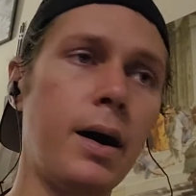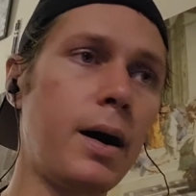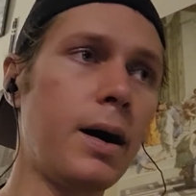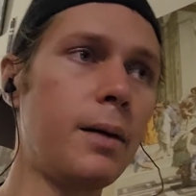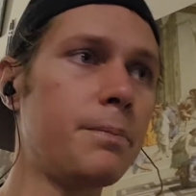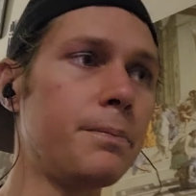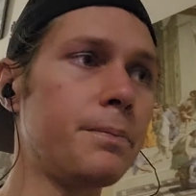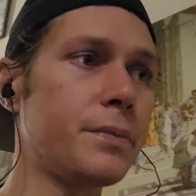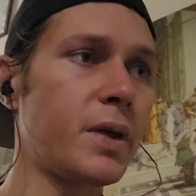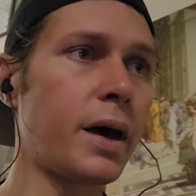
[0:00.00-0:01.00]

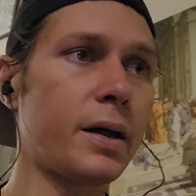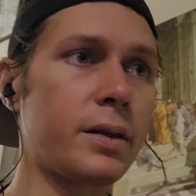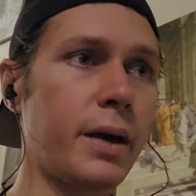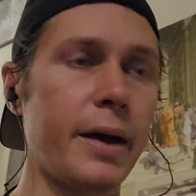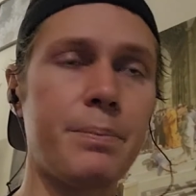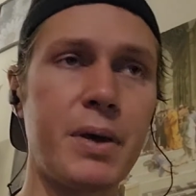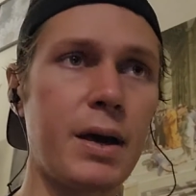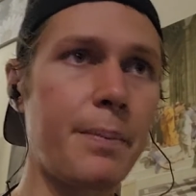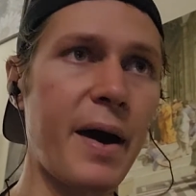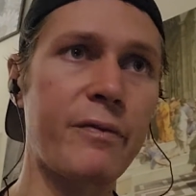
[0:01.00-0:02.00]
I pick
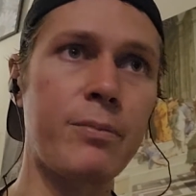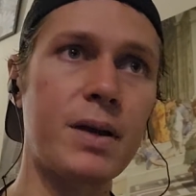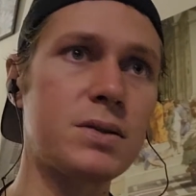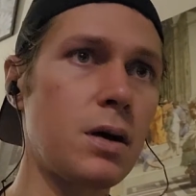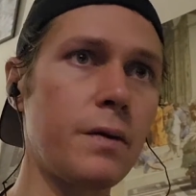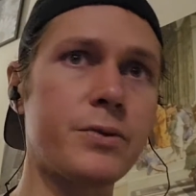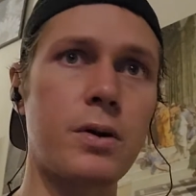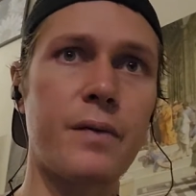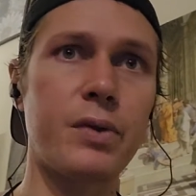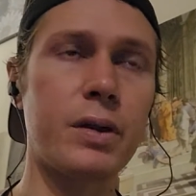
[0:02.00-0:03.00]
up after myself, so I
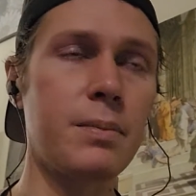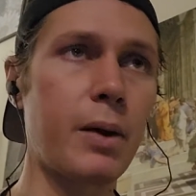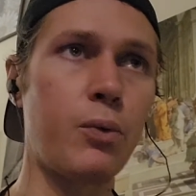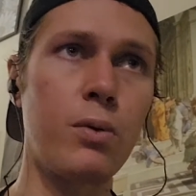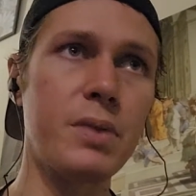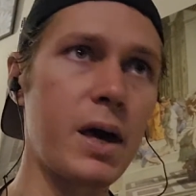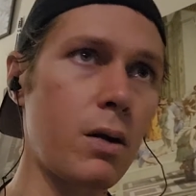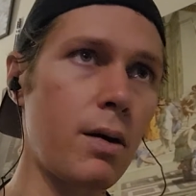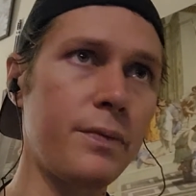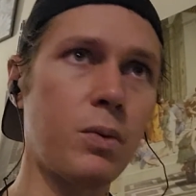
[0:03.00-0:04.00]
don't have to clean my room that
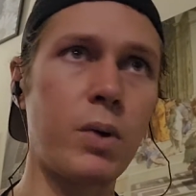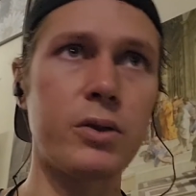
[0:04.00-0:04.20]
often.